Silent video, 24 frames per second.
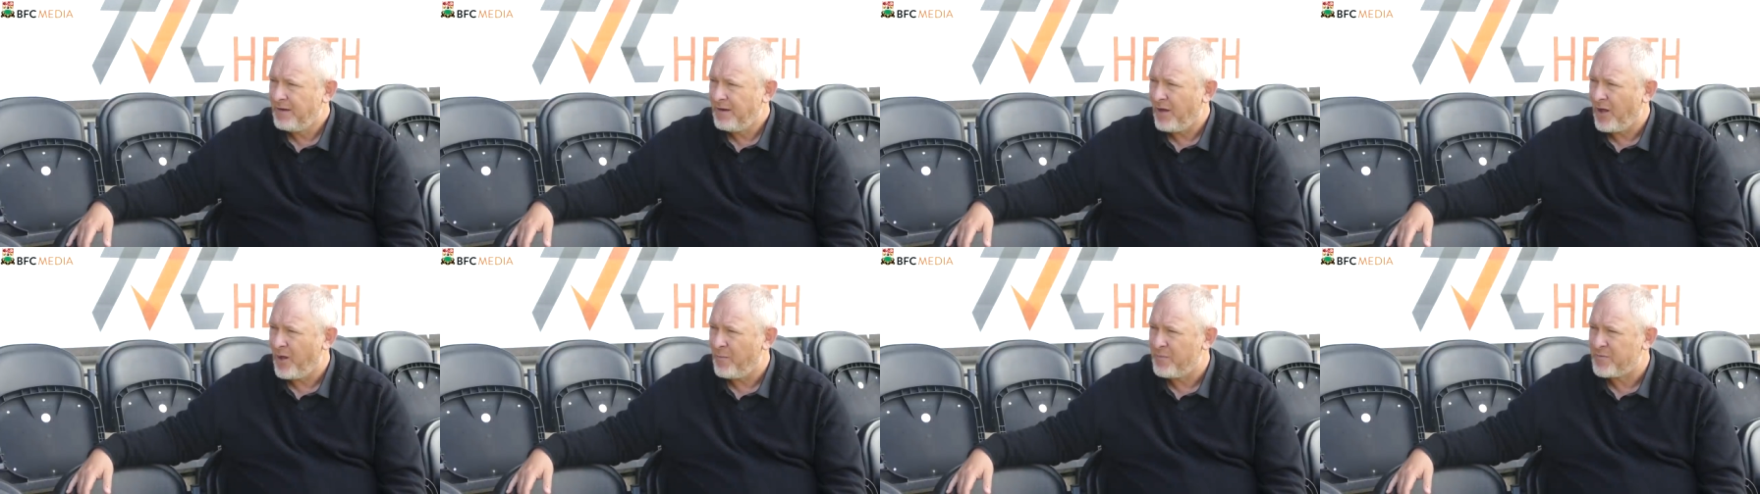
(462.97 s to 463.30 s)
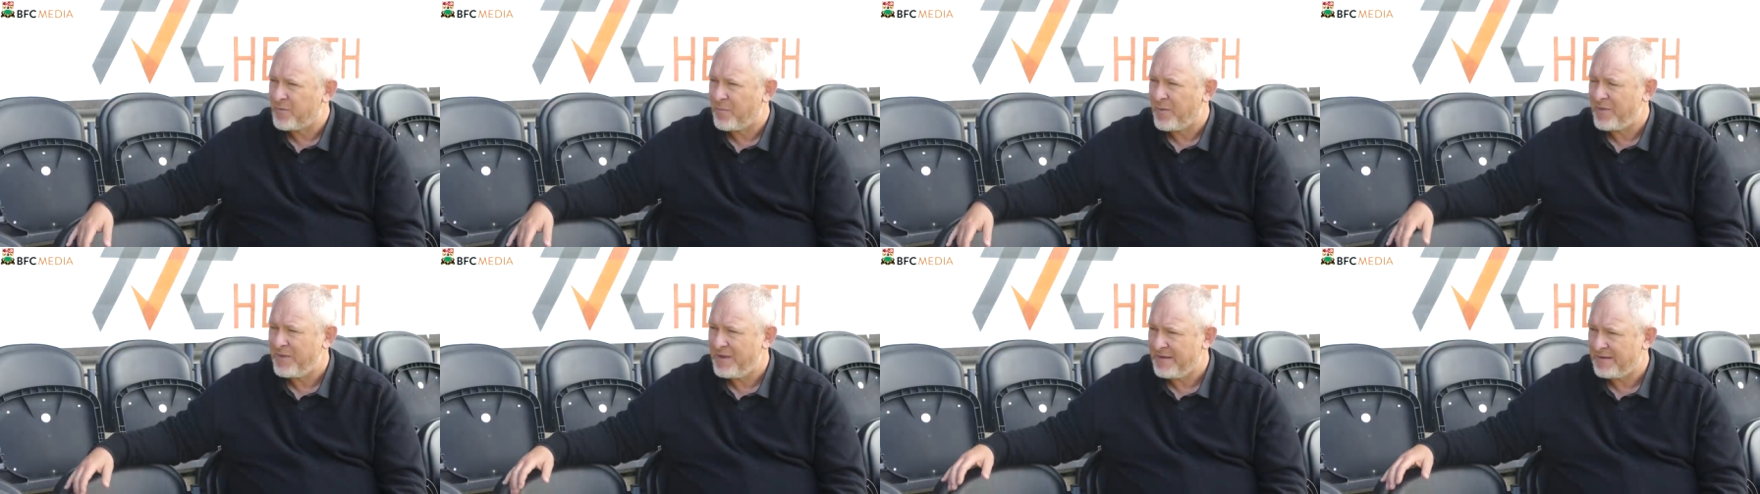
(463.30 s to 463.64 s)
Um,
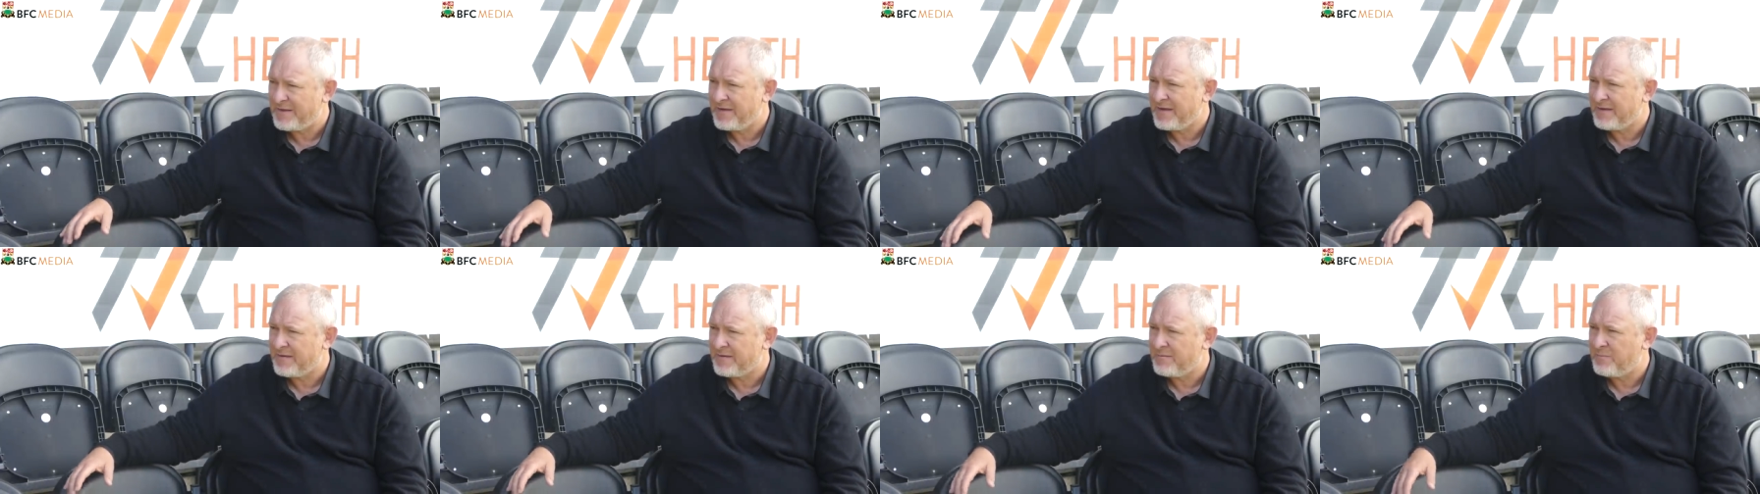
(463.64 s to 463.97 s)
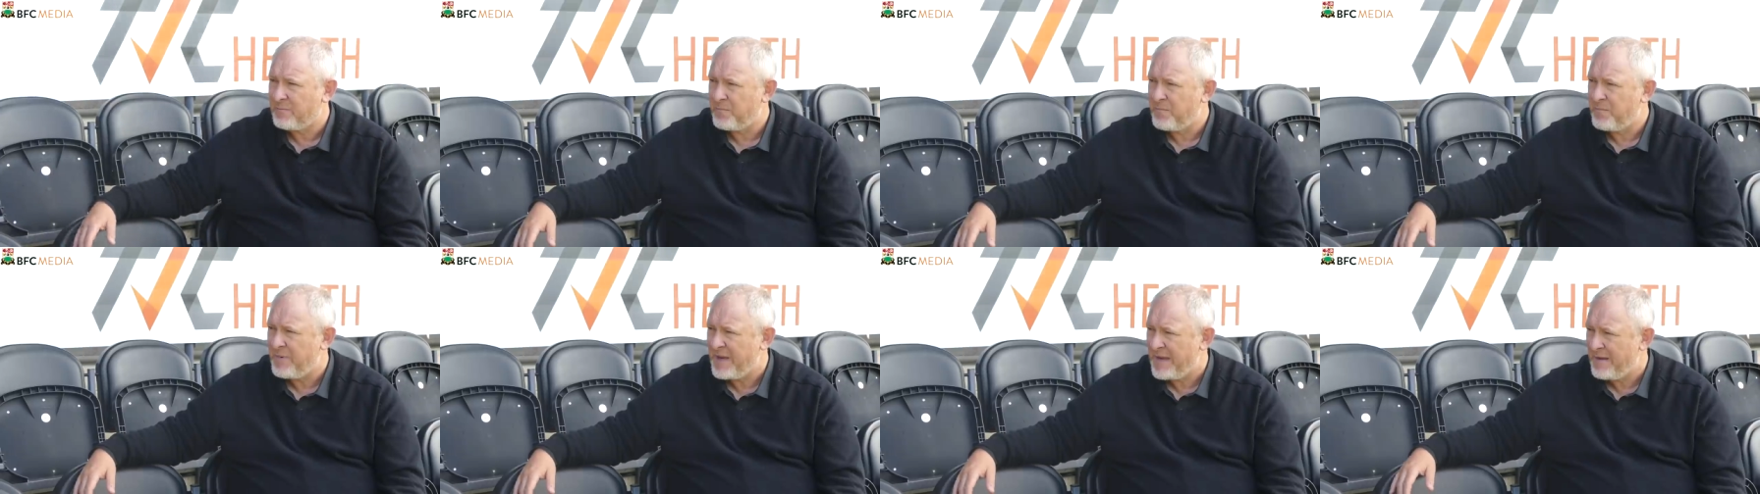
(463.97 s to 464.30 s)
so, but this is
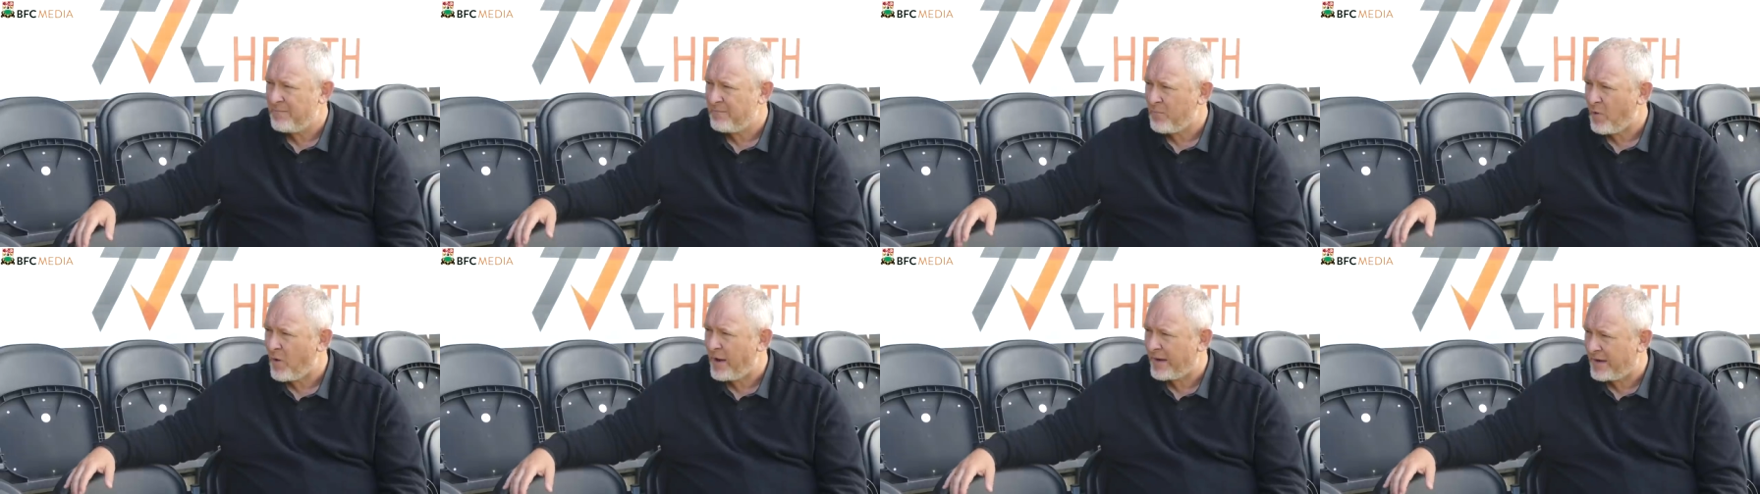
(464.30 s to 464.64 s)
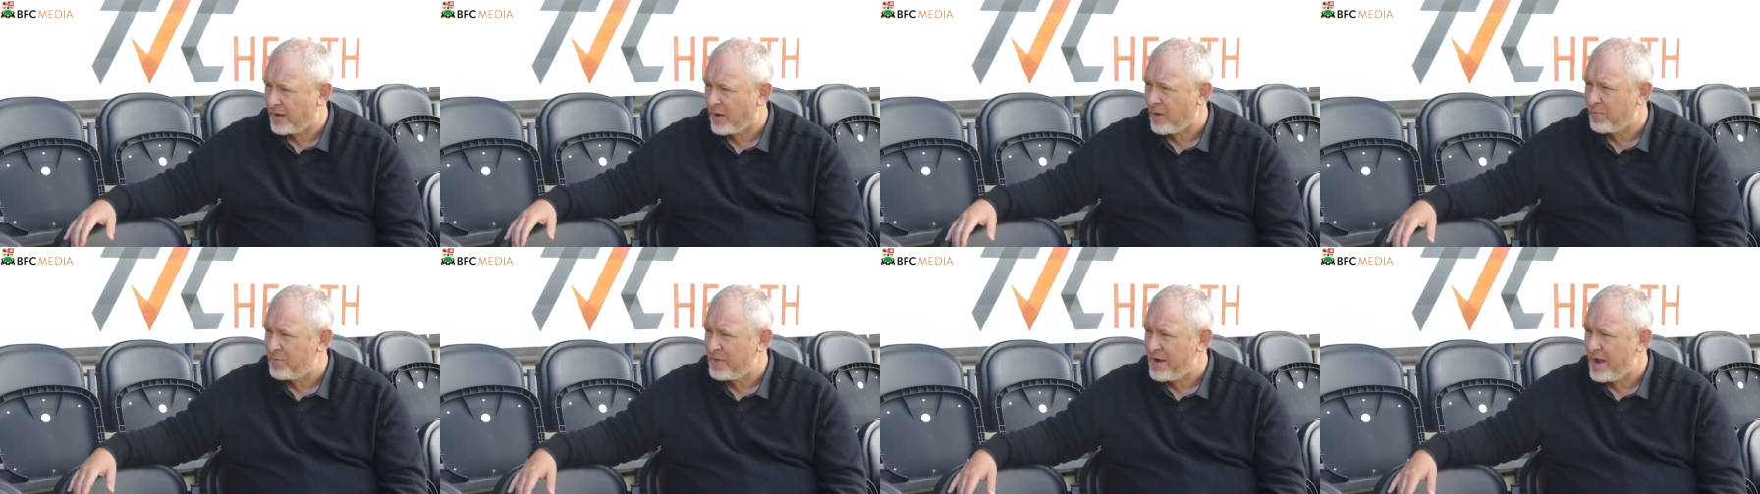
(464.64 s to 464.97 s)
being my
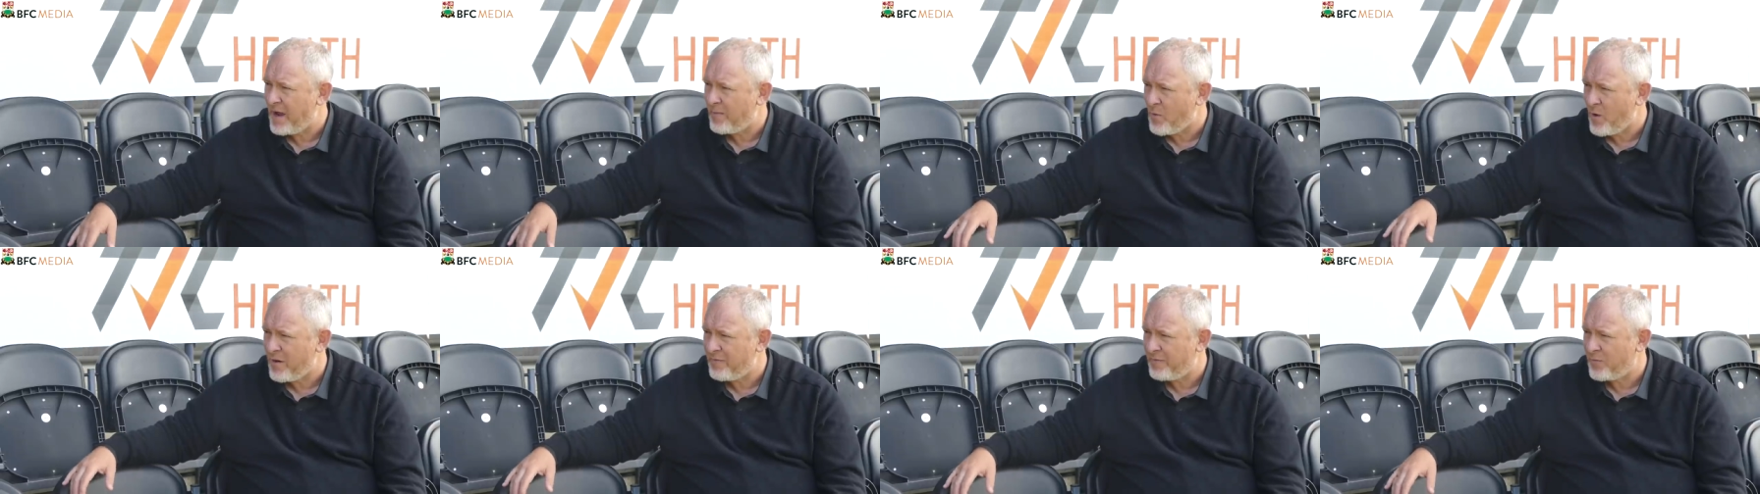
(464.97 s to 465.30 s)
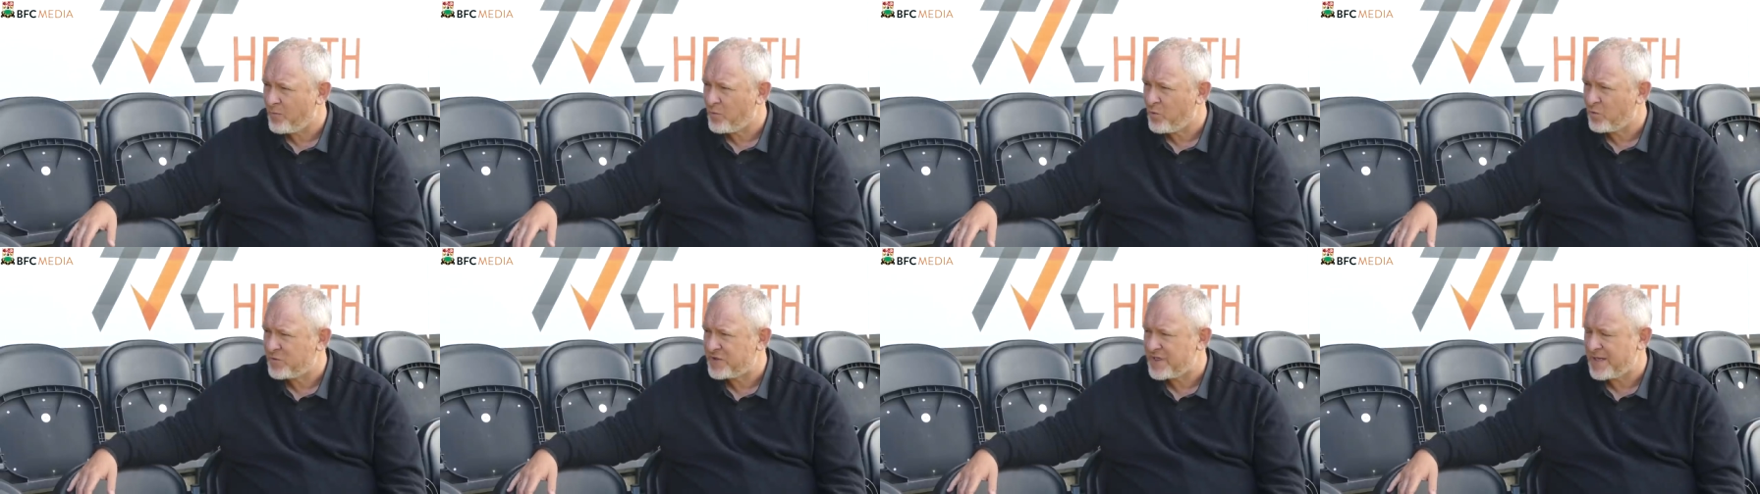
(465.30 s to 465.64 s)
club now, my
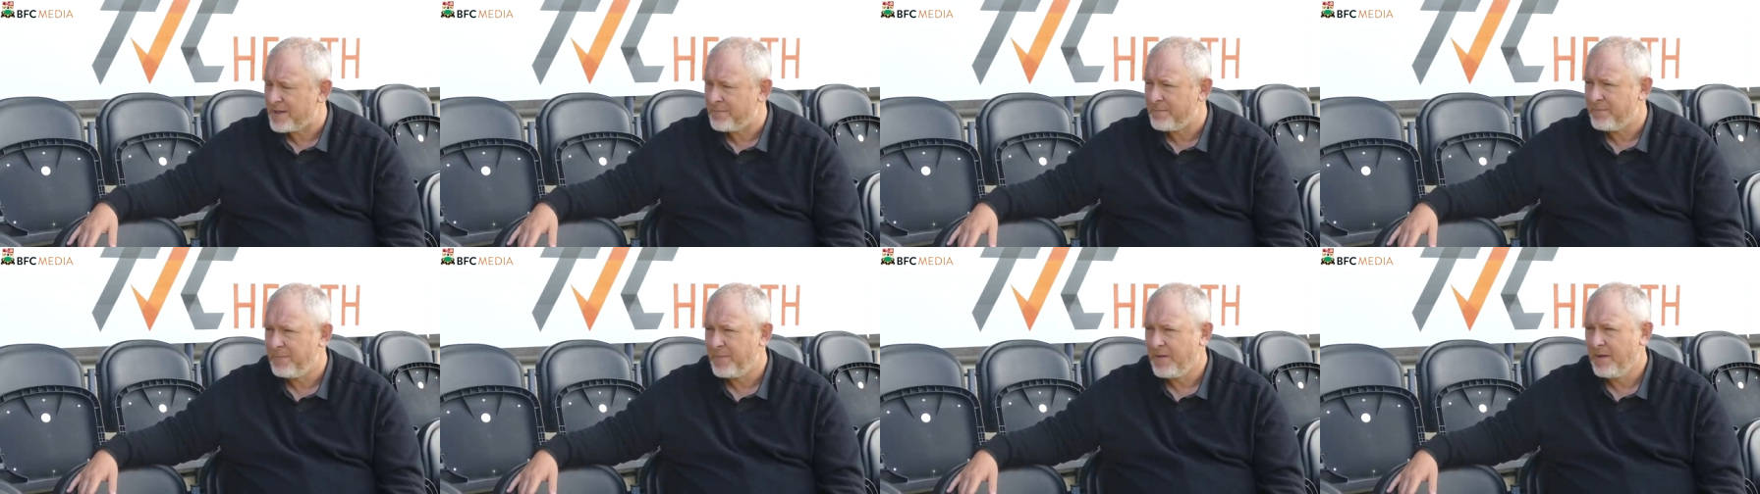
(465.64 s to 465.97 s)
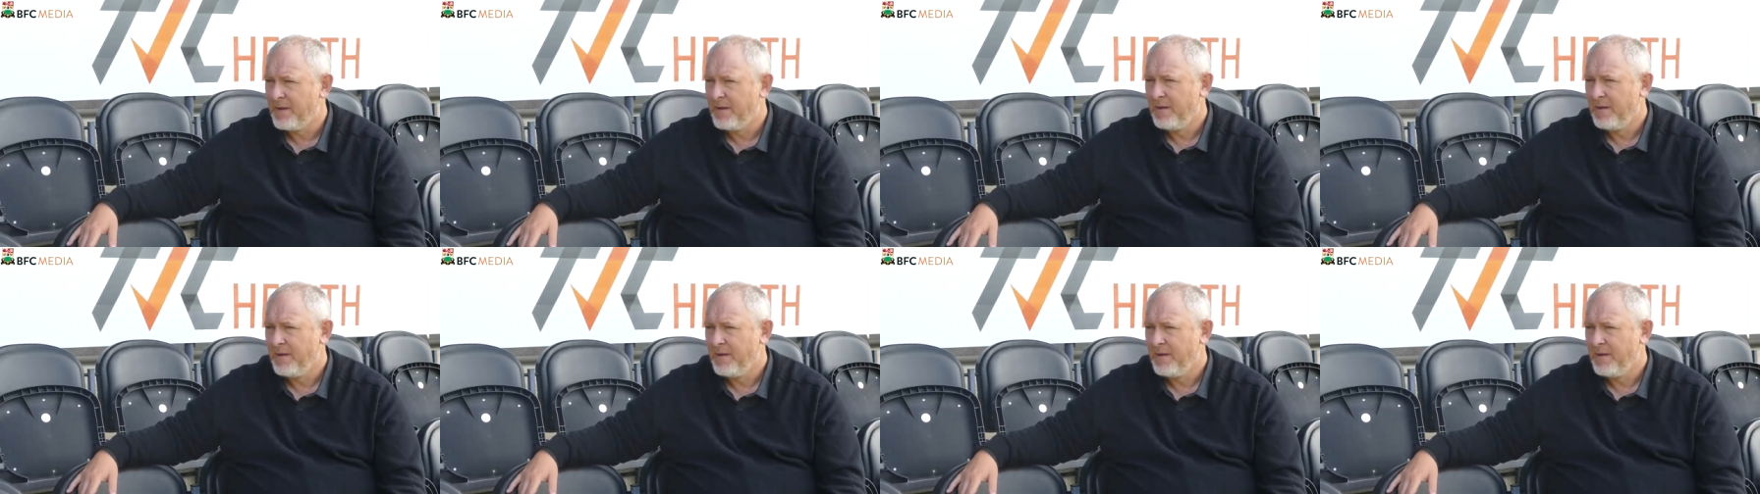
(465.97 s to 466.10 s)
football team.